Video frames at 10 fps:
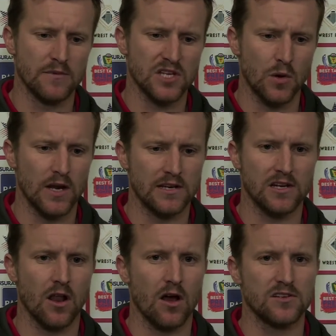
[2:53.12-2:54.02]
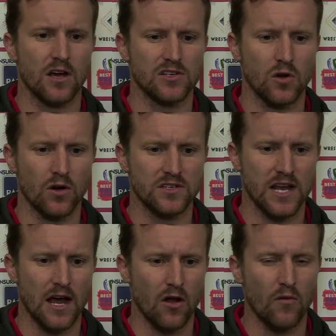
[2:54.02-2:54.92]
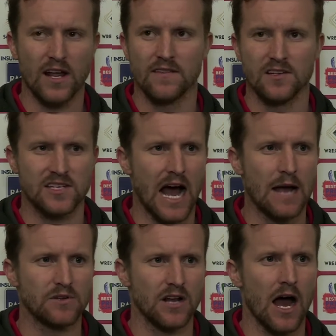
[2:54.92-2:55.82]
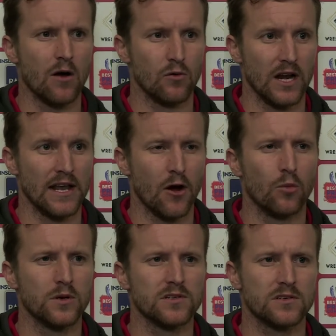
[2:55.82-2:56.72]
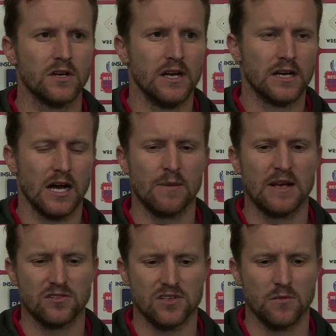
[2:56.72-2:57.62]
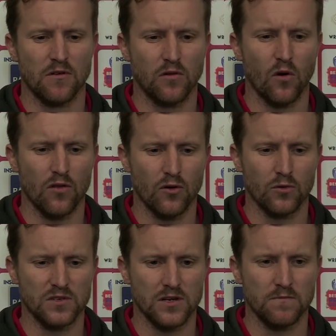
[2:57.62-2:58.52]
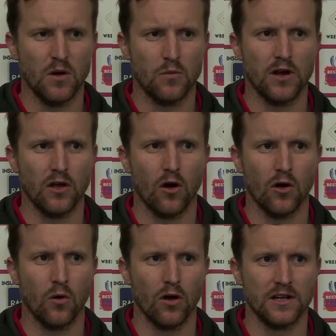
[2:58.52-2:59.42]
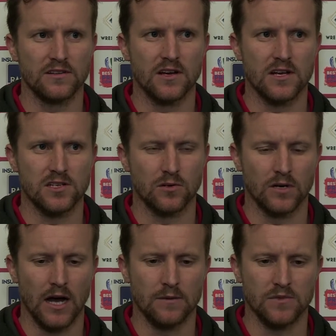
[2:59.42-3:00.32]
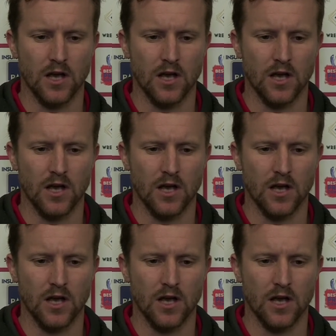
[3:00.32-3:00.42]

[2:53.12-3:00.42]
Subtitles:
So we need to close those guys down. I reckon this game today will really help us. As I said before, I thought it was a pretty high quality TSL game.